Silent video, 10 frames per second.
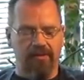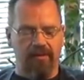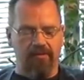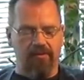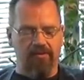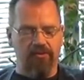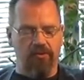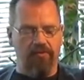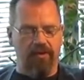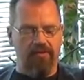I'm going to talk
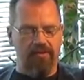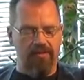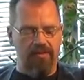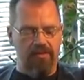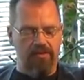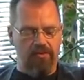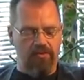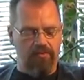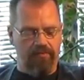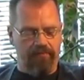about the
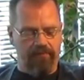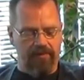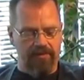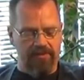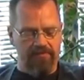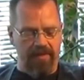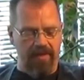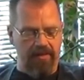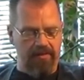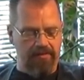EU,
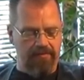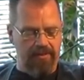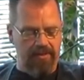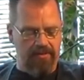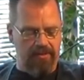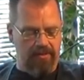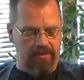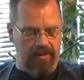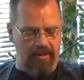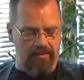Spain,
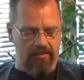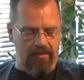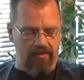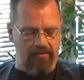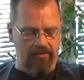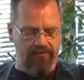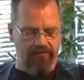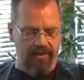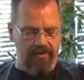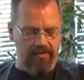Italy, and our good
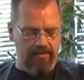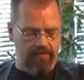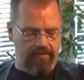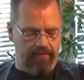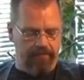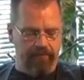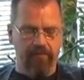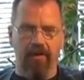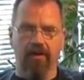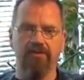friend
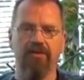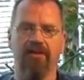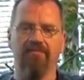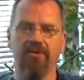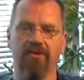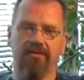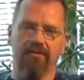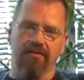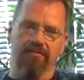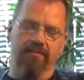Angela
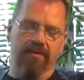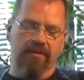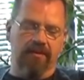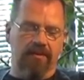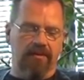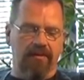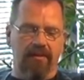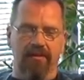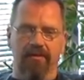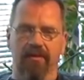Merkel.
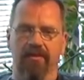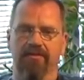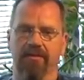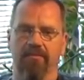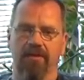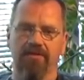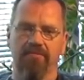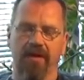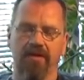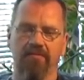And somebody's
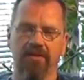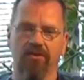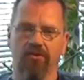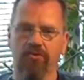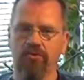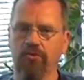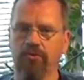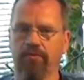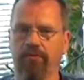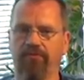begging me not to use
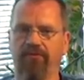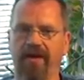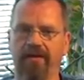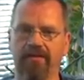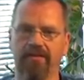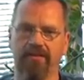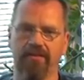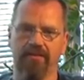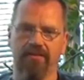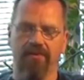
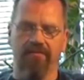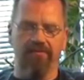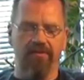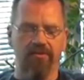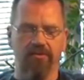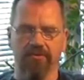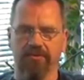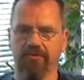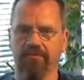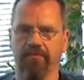profanities in my
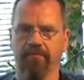videos.